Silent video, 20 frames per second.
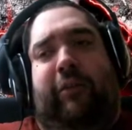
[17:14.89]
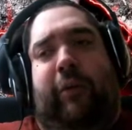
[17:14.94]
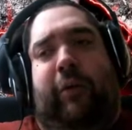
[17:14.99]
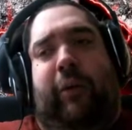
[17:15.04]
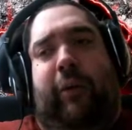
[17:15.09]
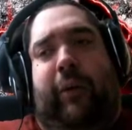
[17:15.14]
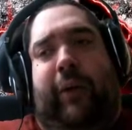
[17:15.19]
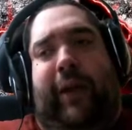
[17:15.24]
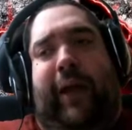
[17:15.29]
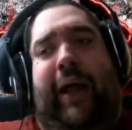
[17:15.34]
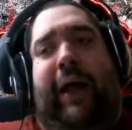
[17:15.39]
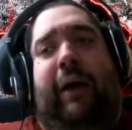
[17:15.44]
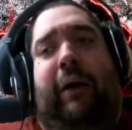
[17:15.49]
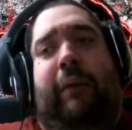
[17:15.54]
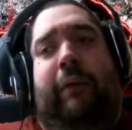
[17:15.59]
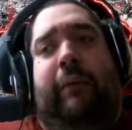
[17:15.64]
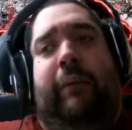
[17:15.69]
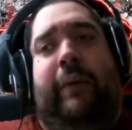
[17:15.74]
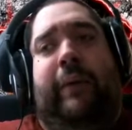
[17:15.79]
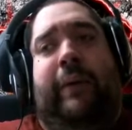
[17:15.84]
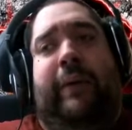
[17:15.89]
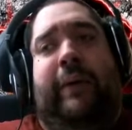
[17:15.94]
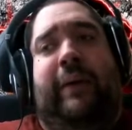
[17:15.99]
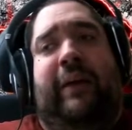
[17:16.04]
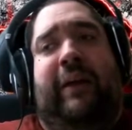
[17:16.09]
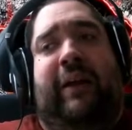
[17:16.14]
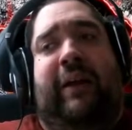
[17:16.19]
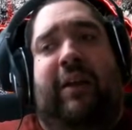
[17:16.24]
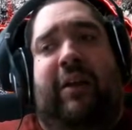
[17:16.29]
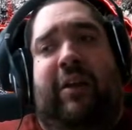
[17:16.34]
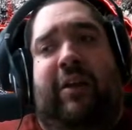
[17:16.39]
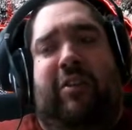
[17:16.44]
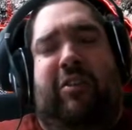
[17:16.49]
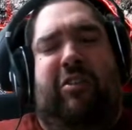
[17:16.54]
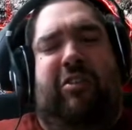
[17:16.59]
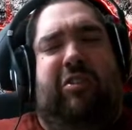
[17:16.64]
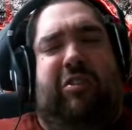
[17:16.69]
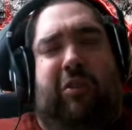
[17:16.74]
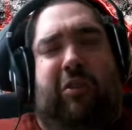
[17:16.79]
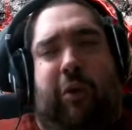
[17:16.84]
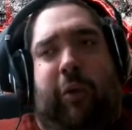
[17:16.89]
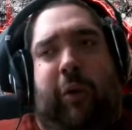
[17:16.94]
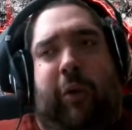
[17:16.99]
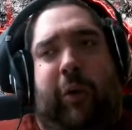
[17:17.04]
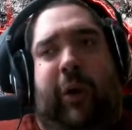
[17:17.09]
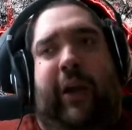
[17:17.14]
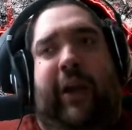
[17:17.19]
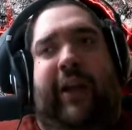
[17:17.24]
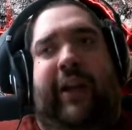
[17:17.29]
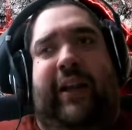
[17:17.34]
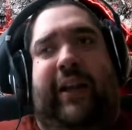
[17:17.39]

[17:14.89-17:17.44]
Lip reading: Kung Lao. So great.